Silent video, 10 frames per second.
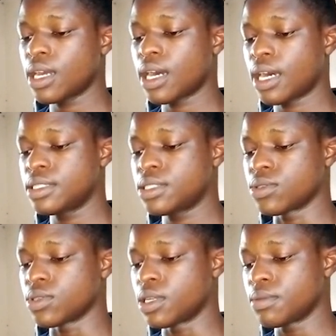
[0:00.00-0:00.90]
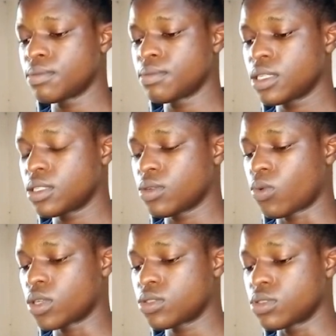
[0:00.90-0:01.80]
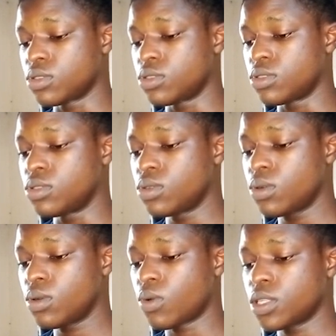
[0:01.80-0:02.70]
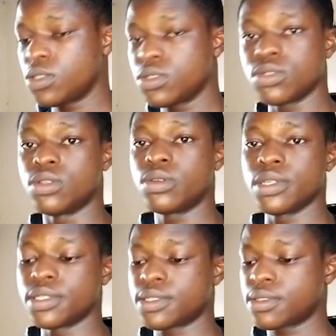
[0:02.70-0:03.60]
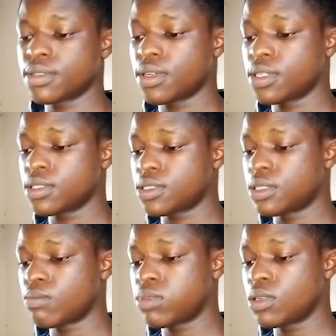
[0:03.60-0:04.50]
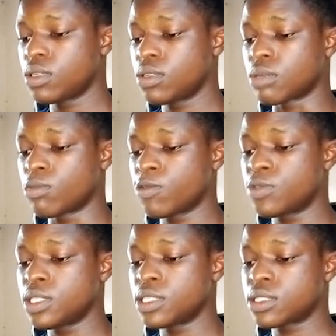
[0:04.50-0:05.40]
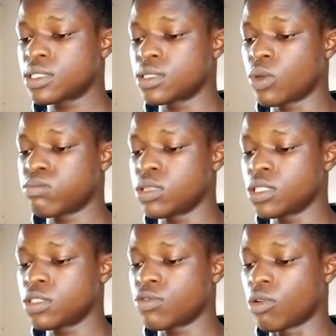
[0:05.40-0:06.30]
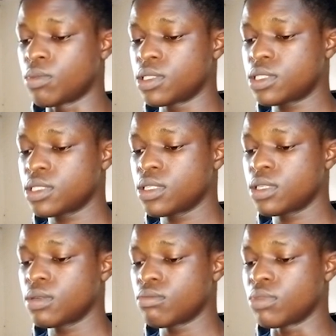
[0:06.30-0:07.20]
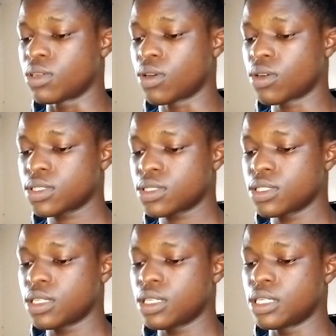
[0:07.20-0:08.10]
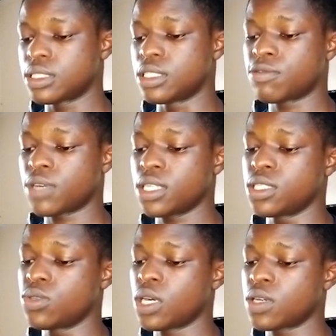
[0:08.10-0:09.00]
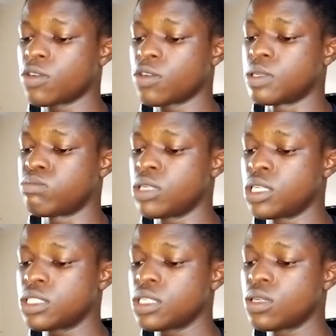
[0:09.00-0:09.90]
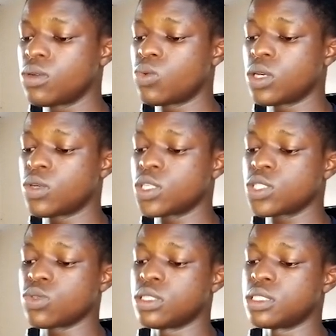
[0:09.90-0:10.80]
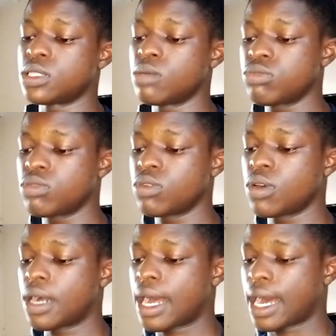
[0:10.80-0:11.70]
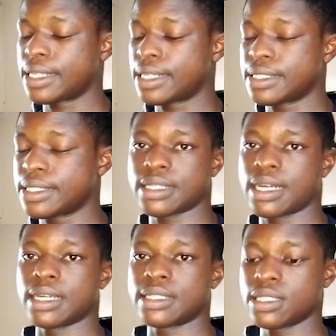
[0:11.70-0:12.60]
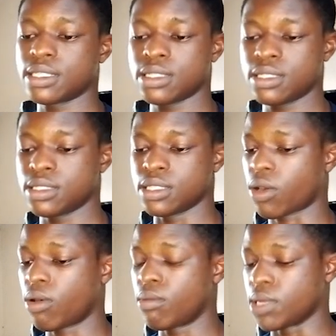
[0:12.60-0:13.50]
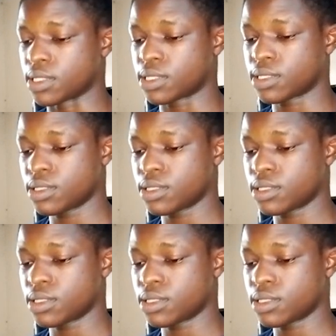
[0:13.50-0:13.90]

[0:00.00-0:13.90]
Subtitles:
add it to here. What you should do is simply remove this web page from it, because it defines the URL of the page where you want to disable AdSense ads. This is the comments.